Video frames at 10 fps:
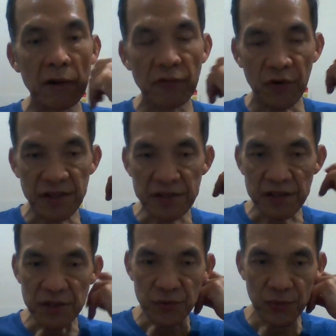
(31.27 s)
For
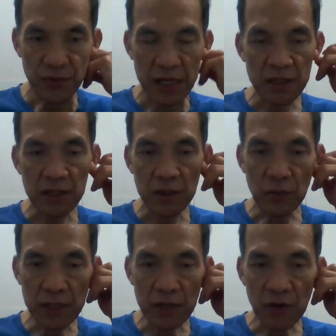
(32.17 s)
instance, routine
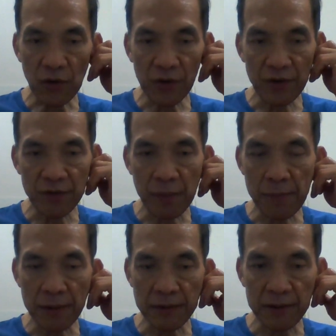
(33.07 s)
coronary
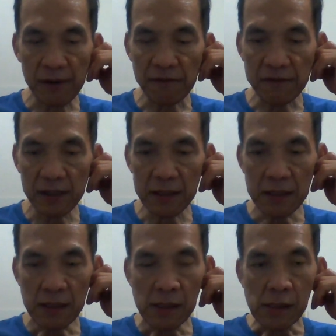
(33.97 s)
bypass grafting
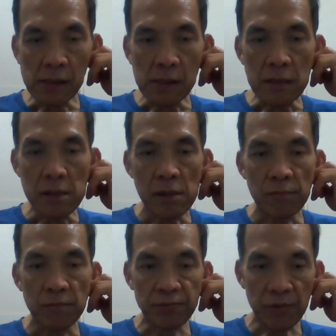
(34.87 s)

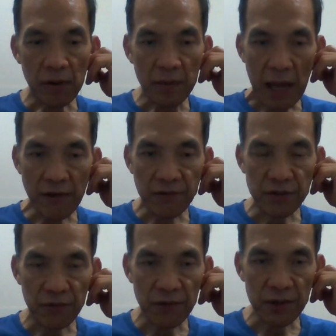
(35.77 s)
probably carries
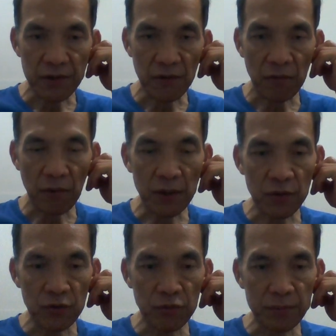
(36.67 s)
a risk of 1 to
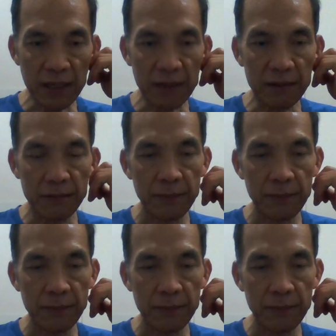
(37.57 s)
2%.